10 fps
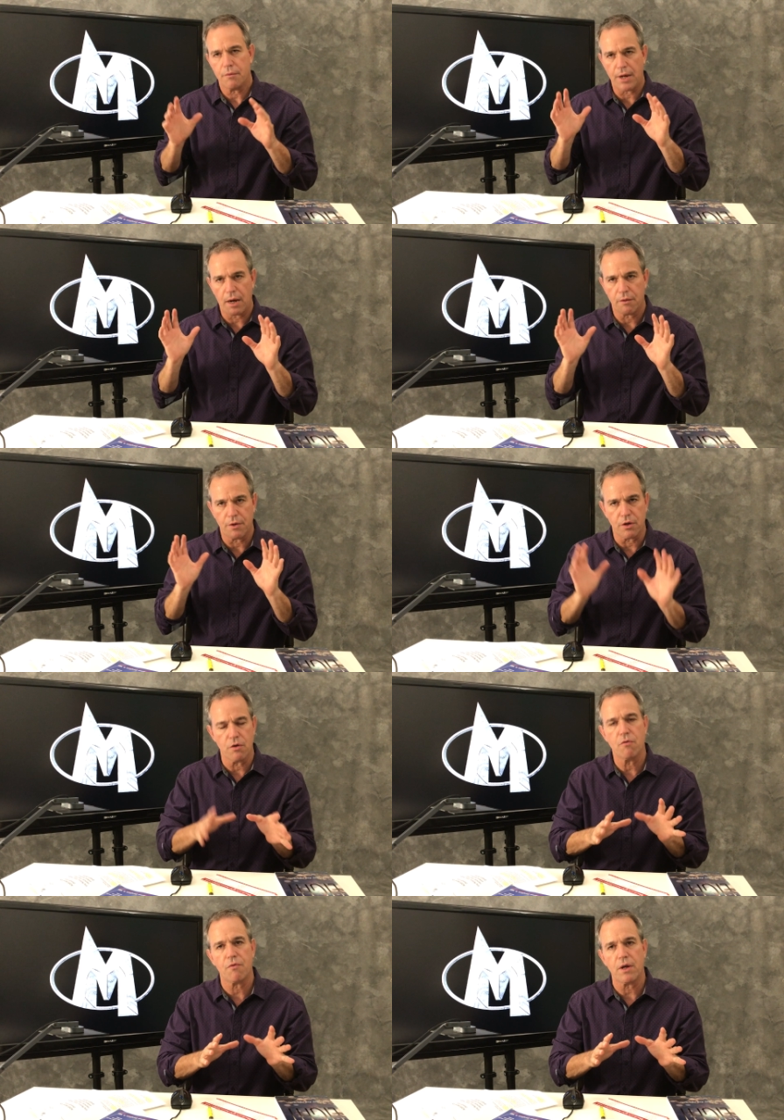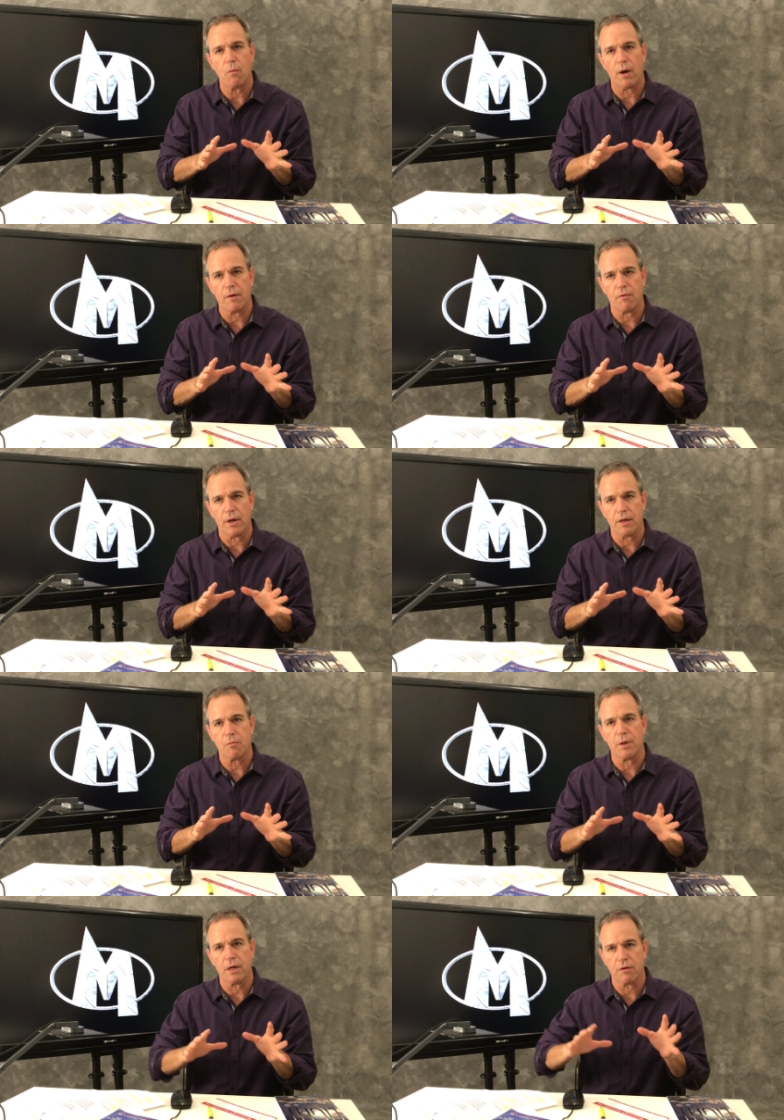down in the UV
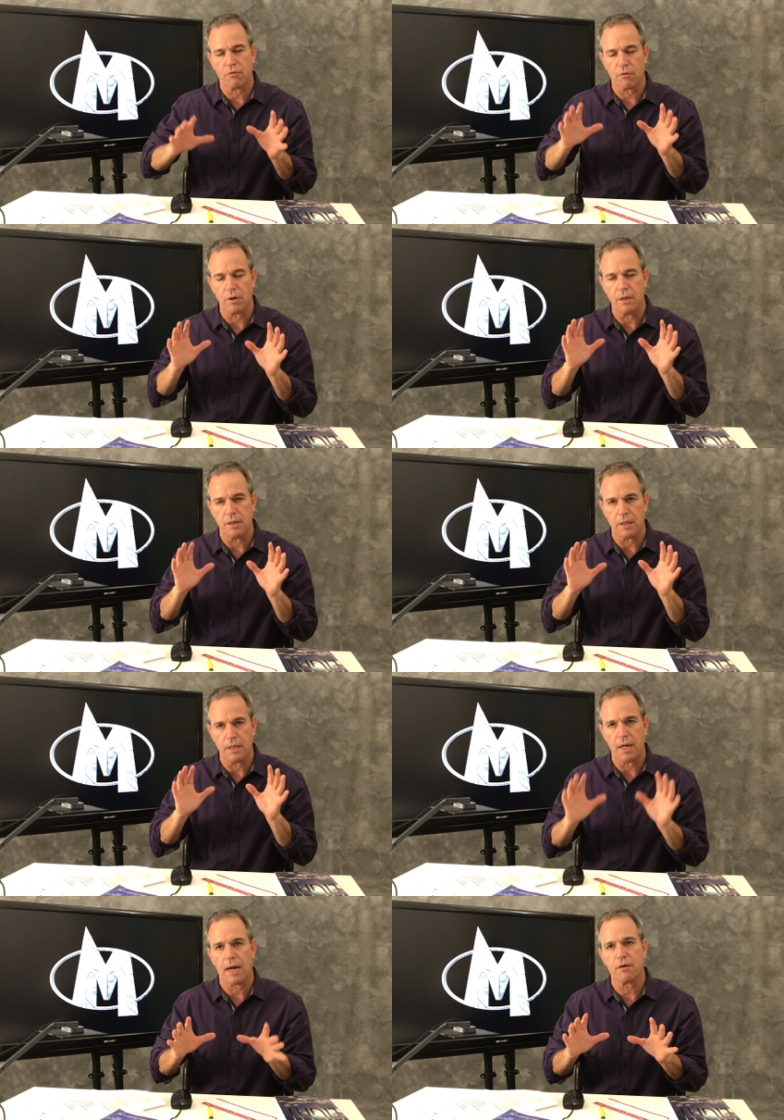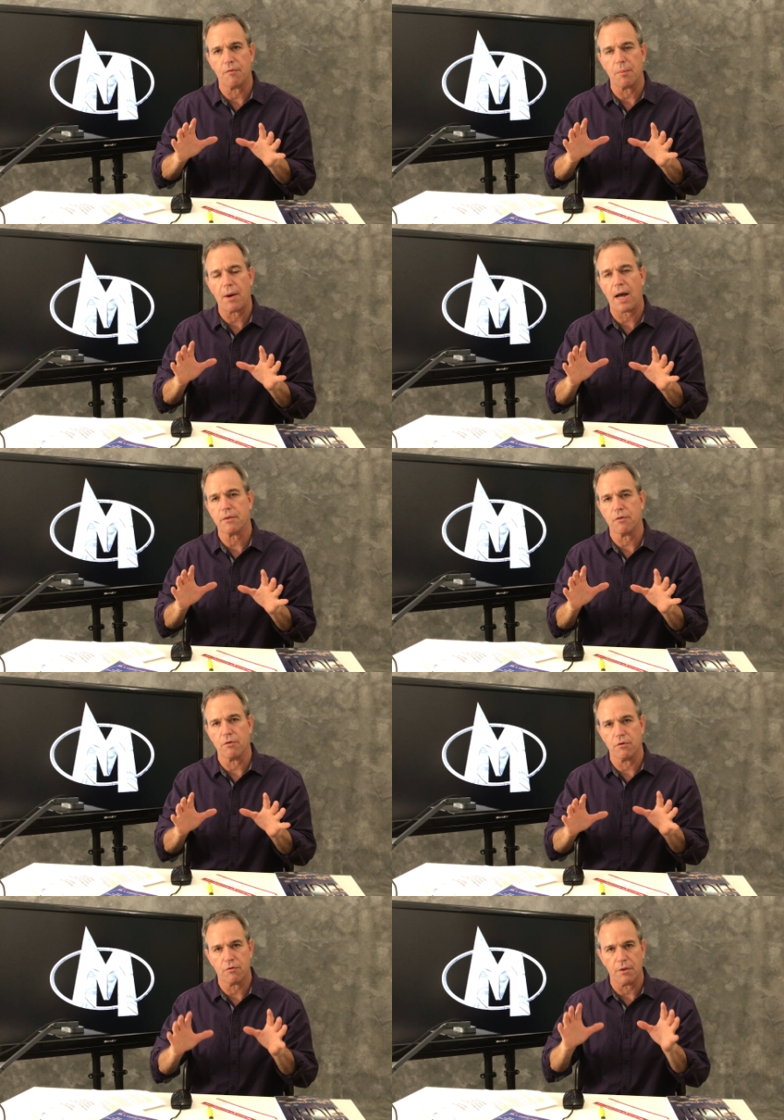wavelength, because they inactivate
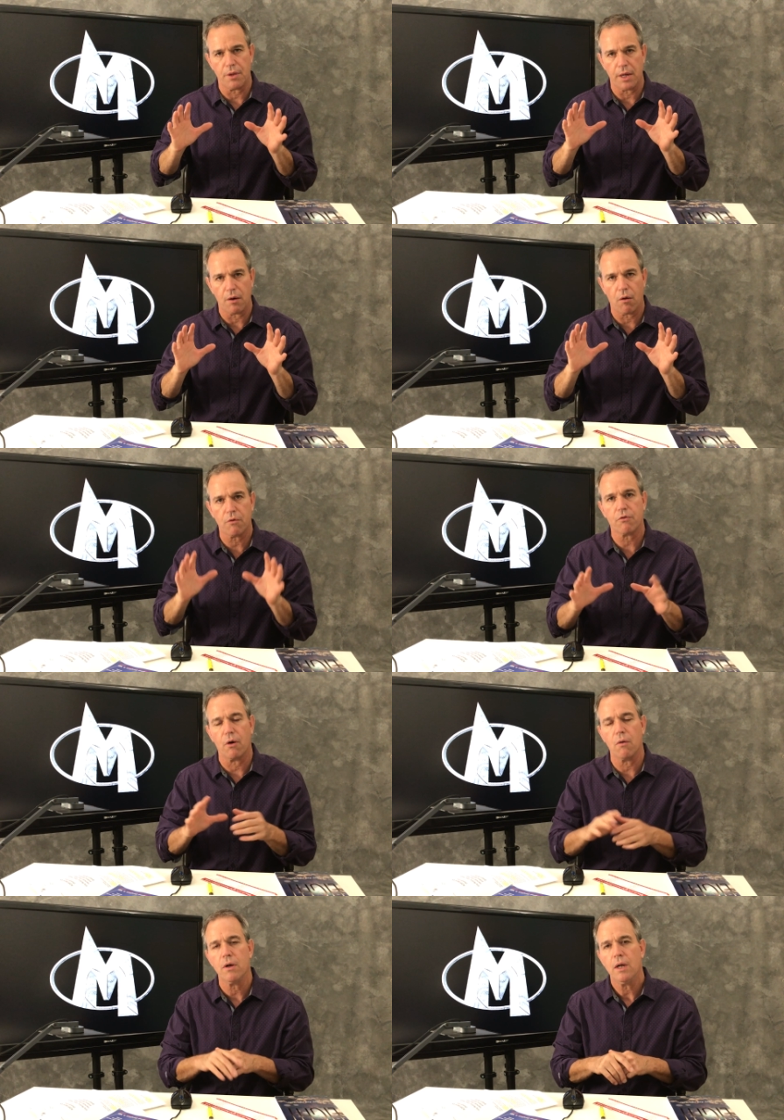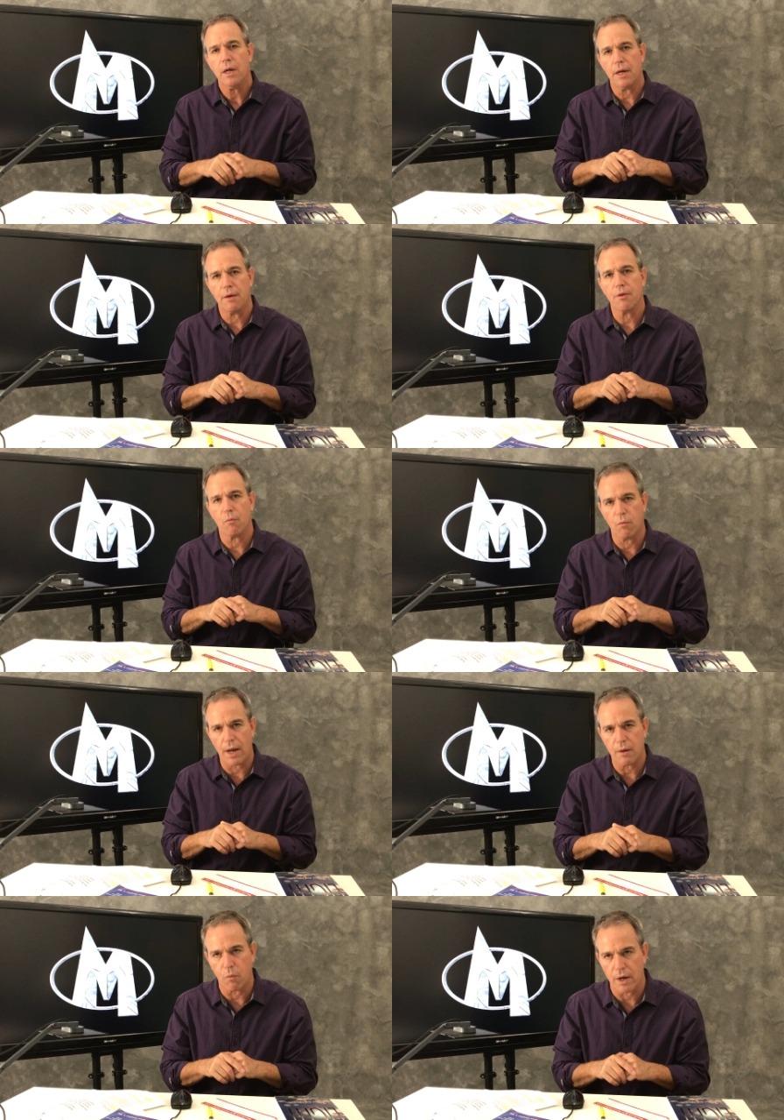pathogens, and then also in the
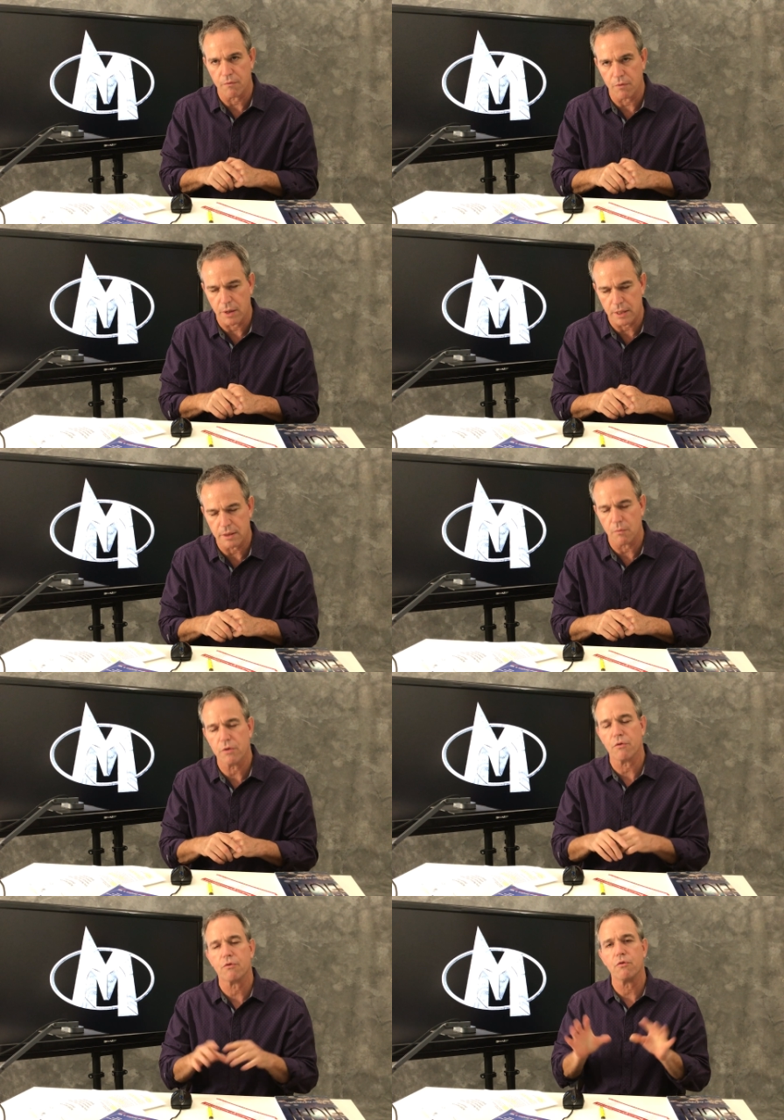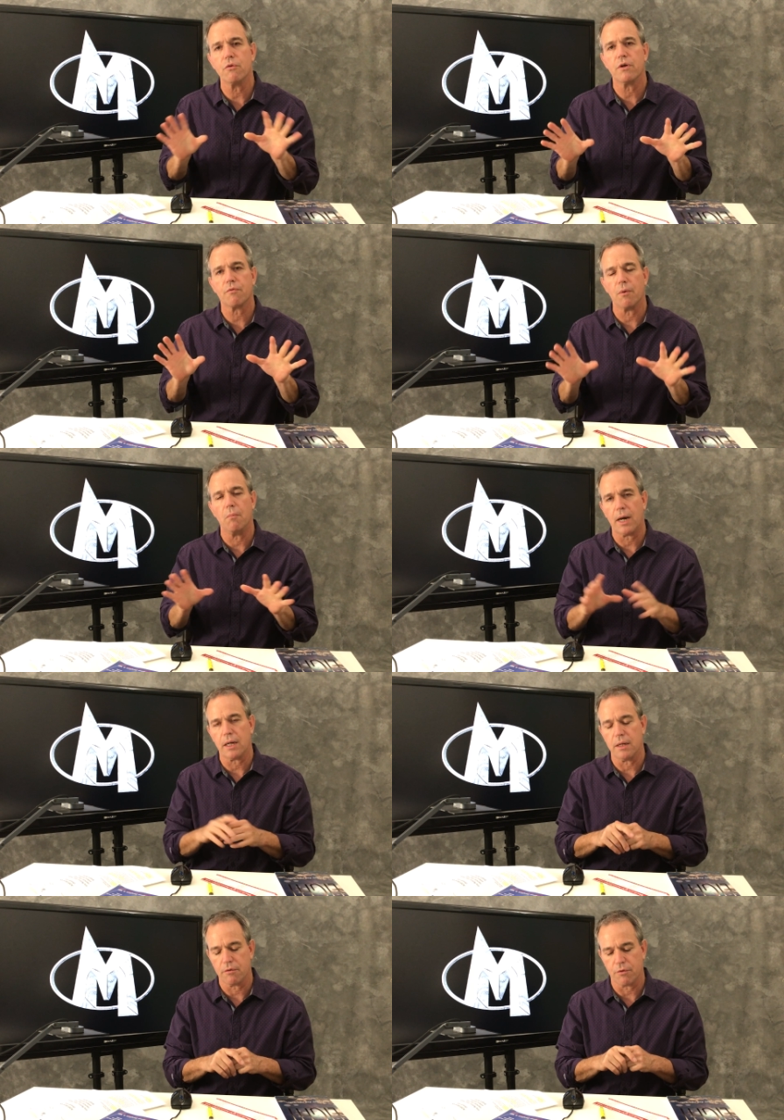red wavelength, which are two different
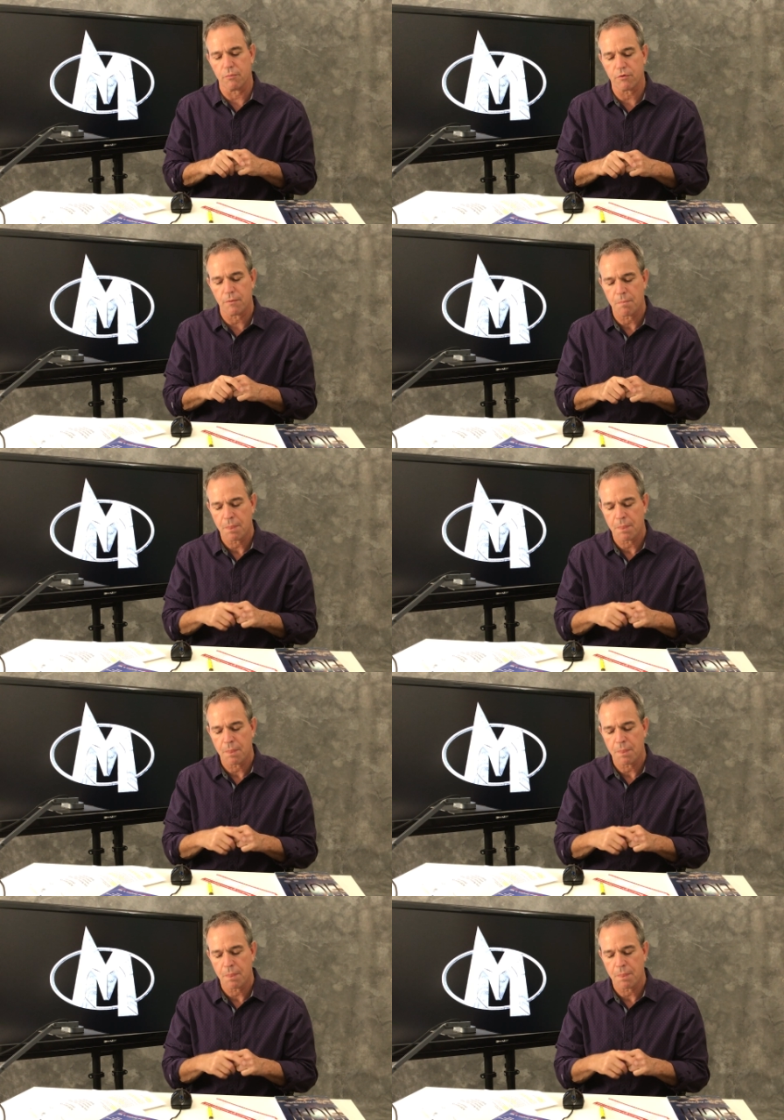mechanisms.